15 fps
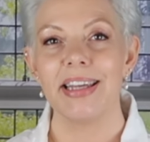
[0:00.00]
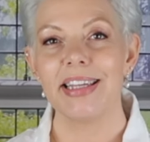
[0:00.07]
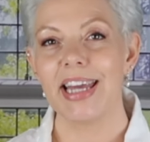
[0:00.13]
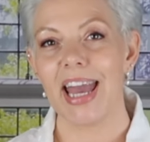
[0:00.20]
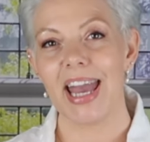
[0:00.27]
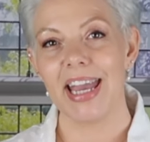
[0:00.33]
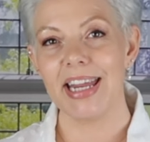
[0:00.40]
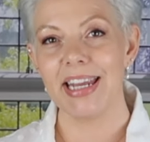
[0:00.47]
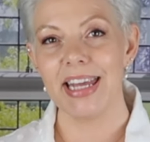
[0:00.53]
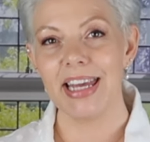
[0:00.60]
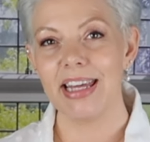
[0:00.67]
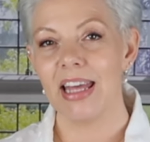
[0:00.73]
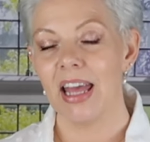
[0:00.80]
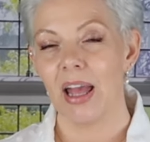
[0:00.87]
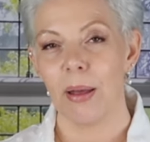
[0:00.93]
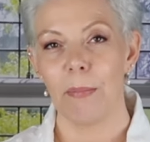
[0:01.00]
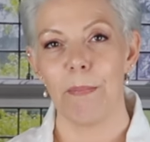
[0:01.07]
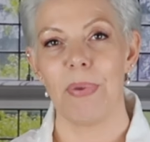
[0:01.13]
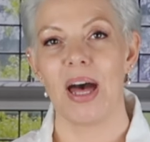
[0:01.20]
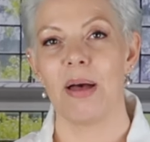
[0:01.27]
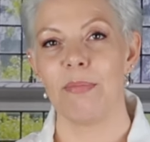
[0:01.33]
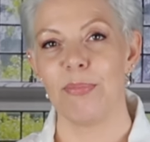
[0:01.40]
caning,
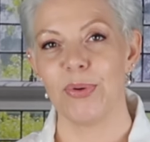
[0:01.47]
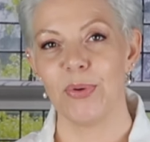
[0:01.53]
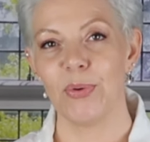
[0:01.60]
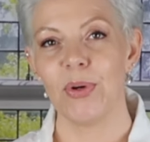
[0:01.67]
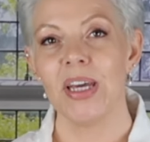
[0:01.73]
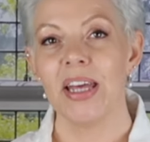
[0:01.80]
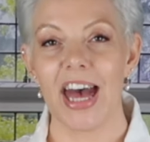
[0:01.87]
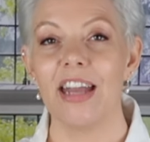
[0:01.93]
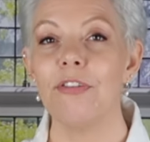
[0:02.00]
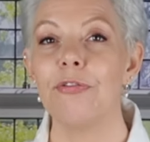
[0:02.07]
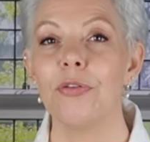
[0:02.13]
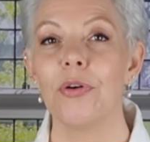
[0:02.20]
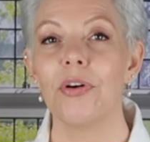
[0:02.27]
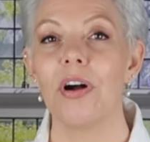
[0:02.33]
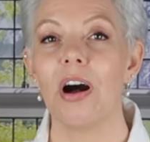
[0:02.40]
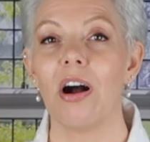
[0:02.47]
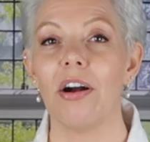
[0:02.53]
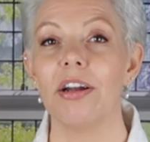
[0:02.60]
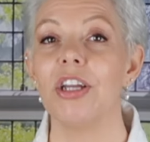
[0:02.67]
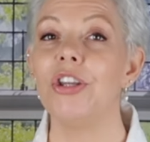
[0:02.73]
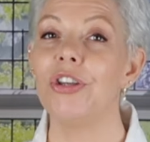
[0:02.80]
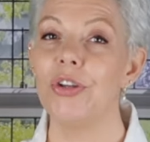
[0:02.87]
bamboo, and for
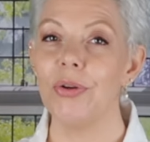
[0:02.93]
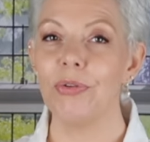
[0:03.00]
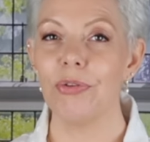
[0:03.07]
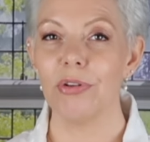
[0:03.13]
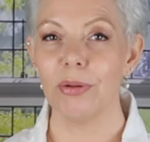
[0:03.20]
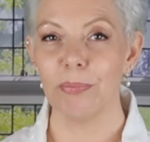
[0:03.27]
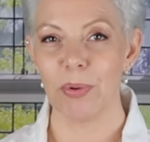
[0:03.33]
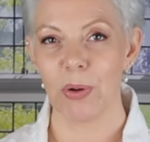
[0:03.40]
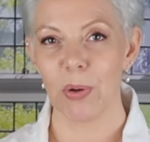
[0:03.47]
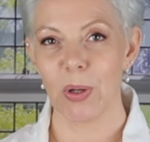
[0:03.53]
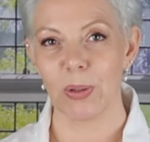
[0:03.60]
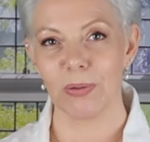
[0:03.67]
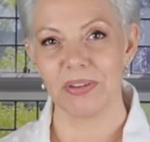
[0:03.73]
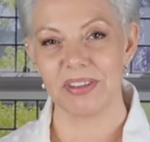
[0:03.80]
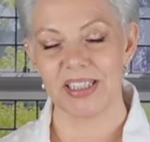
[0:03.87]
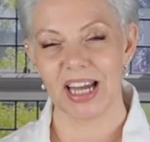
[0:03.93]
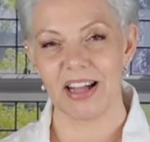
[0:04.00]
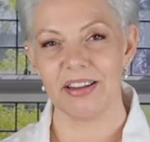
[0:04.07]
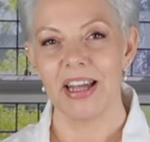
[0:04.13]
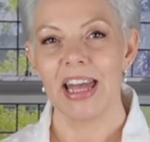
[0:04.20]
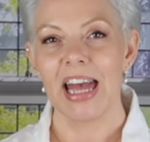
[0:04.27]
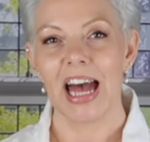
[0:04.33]
our neutral boho
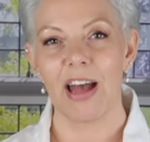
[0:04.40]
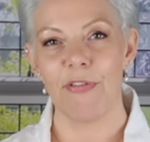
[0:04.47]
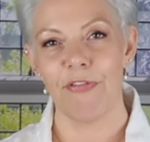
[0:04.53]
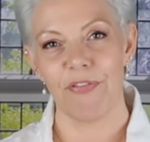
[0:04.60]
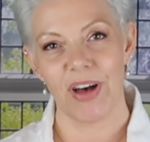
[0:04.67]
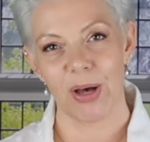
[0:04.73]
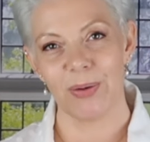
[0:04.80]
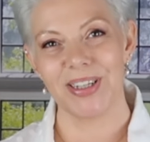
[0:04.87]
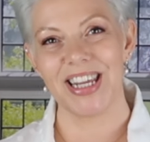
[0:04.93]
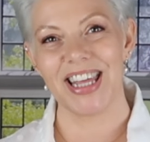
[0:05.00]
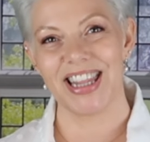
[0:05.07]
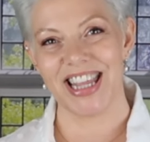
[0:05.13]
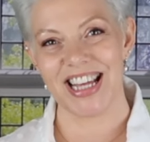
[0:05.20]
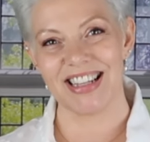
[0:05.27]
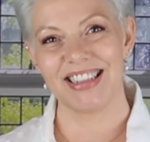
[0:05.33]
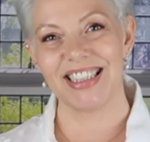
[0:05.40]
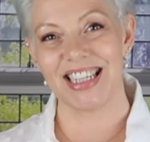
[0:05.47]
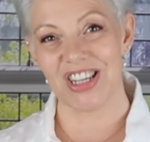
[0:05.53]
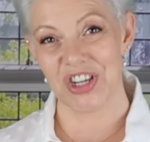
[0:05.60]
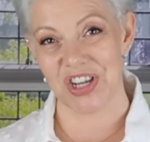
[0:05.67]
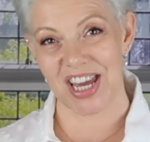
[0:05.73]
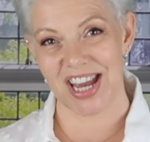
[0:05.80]
style, I found this
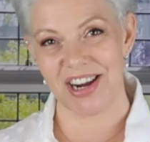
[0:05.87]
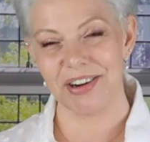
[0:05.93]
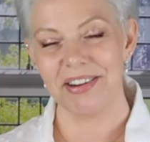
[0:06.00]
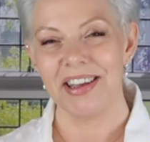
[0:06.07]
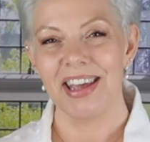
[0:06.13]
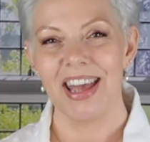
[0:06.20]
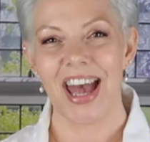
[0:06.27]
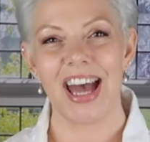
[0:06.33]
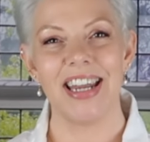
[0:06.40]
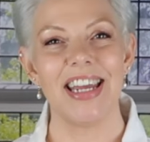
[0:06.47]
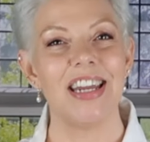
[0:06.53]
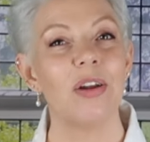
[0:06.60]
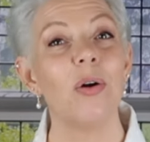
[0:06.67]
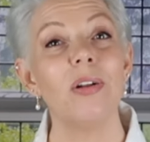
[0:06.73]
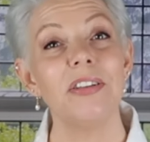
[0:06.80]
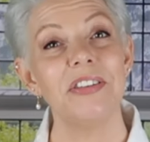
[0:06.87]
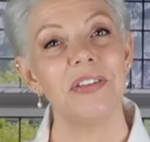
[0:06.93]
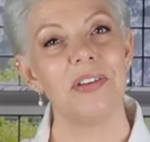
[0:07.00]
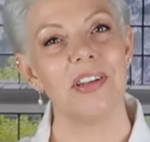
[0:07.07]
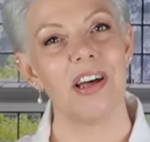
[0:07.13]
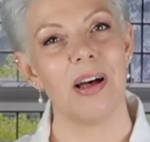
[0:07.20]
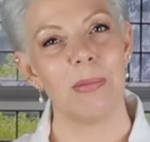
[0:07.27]
chair, and it
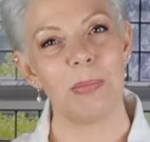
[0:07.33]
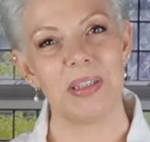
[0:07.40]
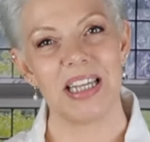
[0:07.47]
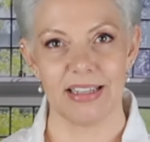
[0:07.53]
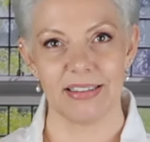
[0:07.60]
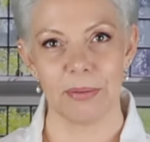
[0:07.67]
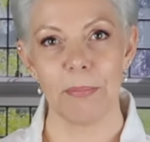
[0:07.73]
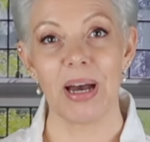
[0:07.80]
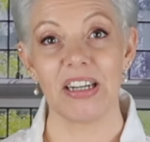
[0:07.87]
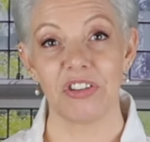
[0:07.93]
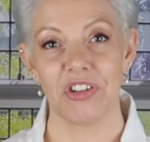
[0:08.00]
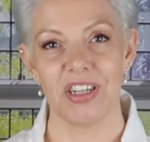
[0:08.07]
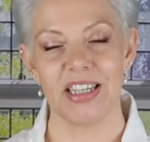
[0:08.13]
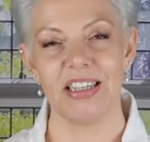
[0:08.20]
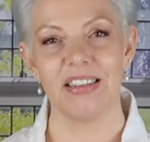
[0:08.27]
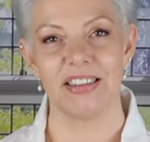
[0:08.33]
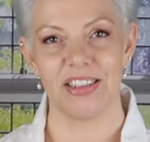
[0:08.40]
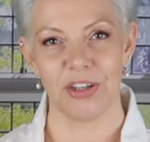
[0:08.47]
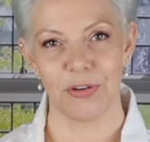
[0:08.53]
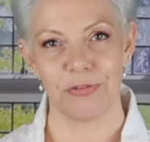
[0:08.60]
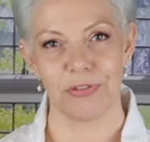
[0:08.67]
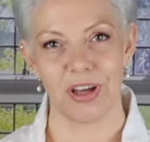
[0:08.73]
also comes as a matching
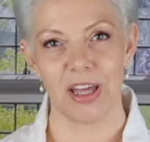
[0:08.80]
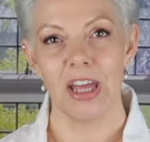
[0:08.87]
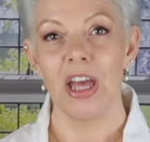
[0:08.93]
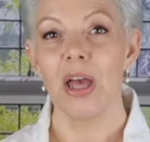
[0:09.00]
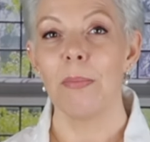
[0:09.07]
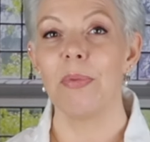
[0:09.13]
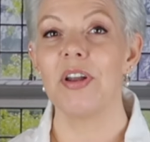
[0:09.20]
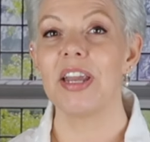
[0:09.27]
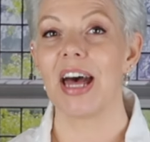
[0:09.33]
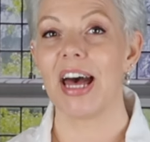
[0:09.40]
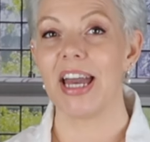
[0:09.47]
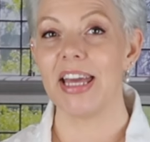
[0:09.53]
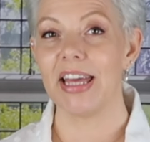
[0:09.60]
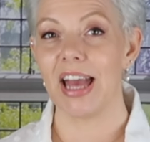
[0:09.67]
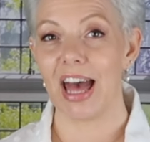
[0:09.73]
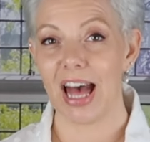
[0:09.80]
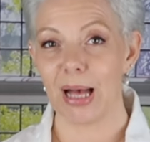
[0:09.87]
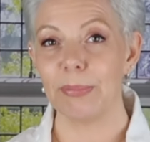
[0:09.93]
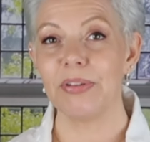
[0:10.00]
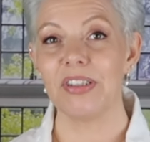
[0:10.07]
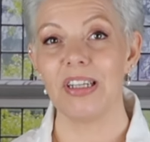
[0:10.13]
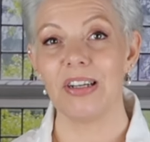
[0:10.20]
sofa, but I
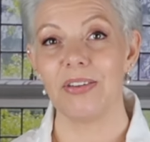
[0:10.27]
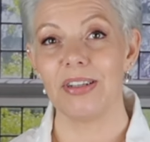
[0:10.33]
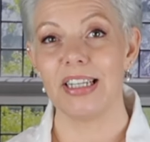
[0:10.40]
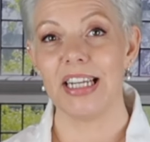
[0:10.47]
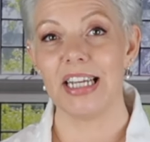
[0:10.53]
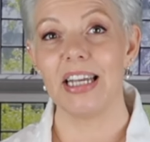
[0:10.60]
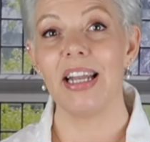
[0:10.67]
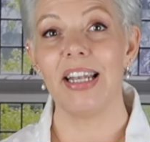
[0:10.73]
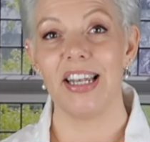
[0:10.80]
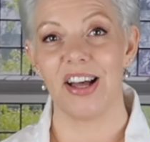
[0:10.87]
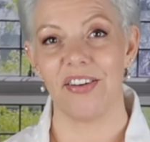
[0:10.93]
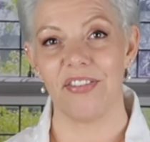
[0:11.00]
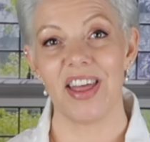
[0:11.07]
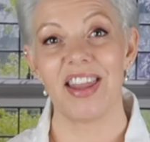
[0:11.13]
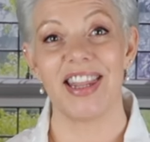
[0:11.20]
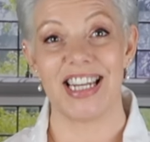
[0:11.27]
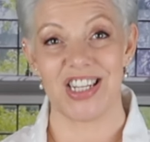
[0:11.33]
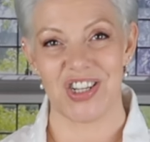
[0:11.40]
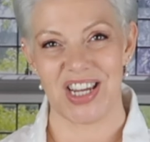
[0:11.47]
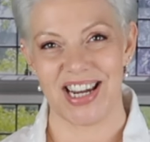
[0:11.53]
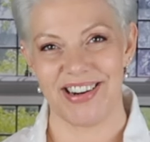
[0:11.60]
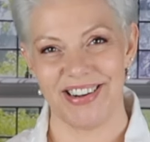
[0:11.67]
absolutely love the
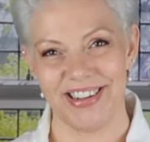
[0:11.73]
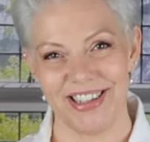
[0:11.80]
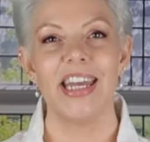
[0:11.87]
chair.